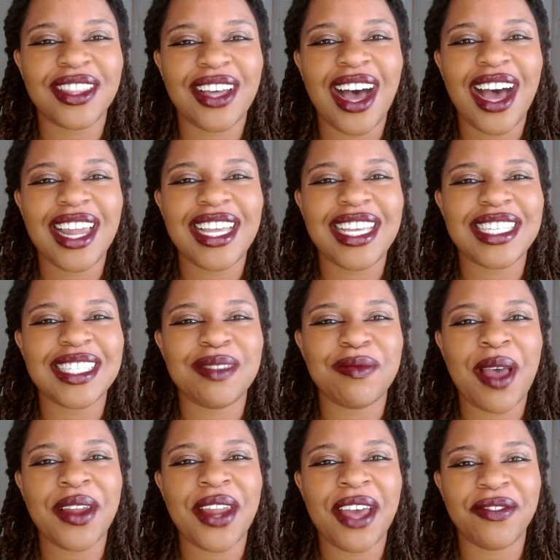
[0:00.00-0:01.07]
thought is
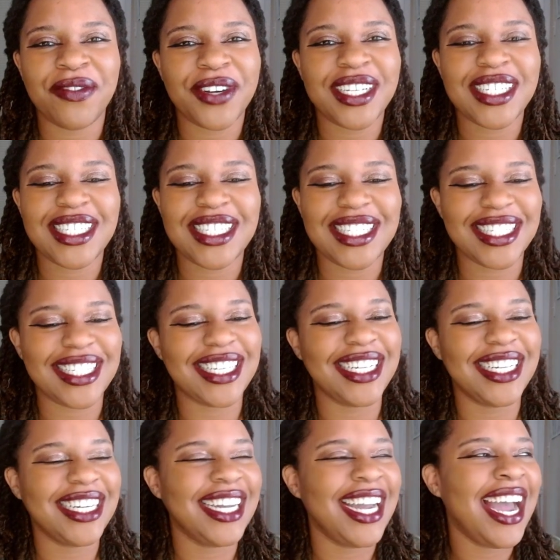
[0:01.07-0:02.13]
Mount Everest.
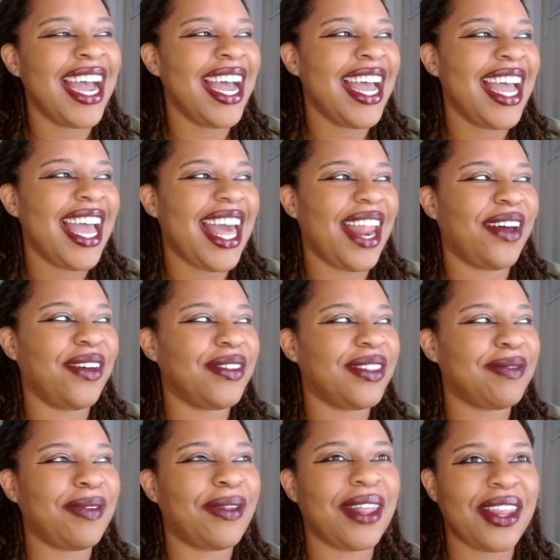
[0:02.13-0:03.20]

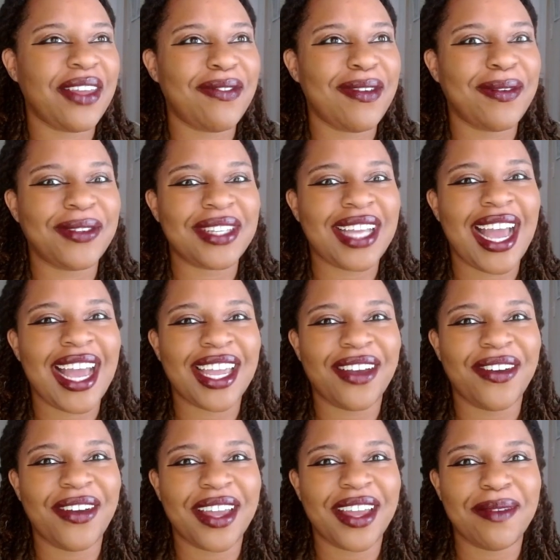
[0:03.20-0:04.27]
And plenty of people die
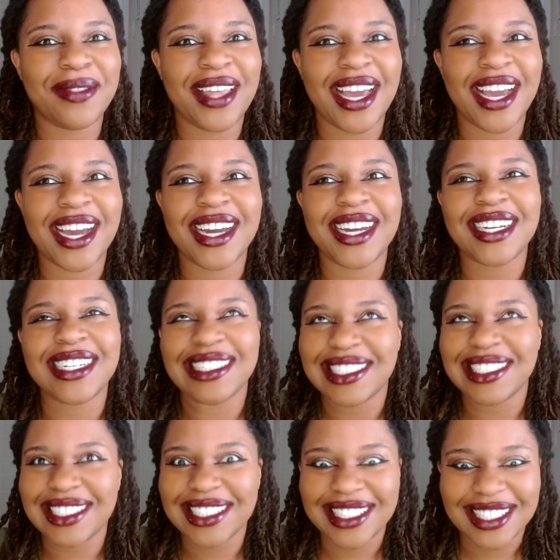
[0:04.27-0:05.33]
going up
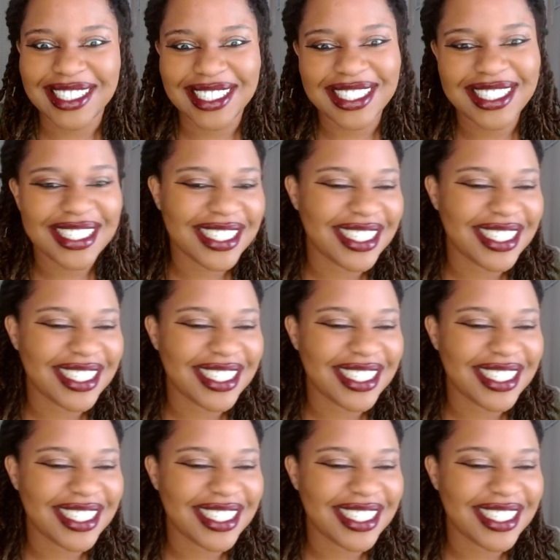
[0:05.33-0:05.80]
there.